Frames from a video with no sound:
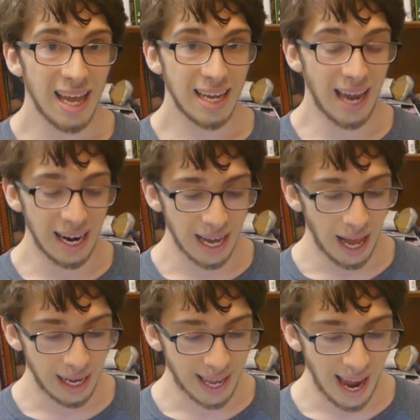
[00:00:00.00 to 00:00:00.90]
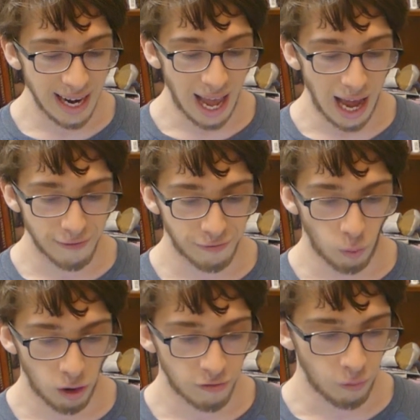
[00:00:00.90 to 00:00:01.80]
Yet again, at
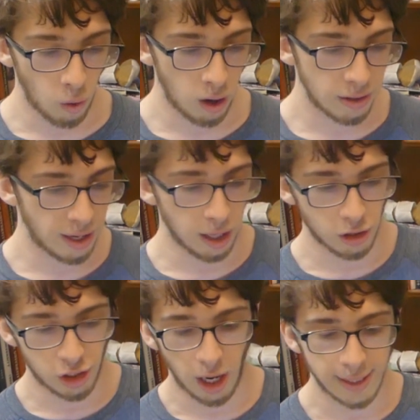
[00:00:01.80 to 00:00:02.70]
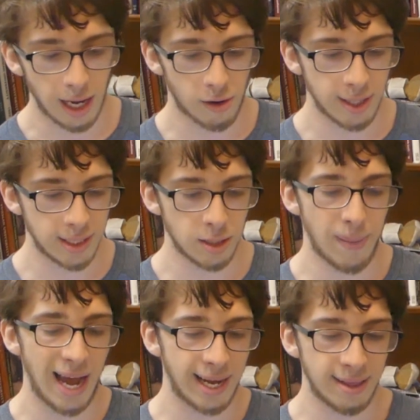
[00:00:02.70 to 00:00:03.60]
4-4, the other shots, Alcaraz hits a
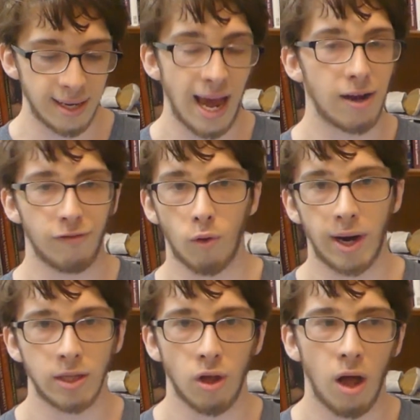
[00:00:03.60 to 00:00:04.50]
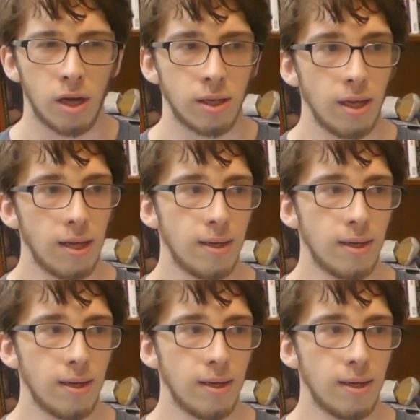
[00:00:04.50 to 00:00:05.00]
backhand in the net, a forehand long.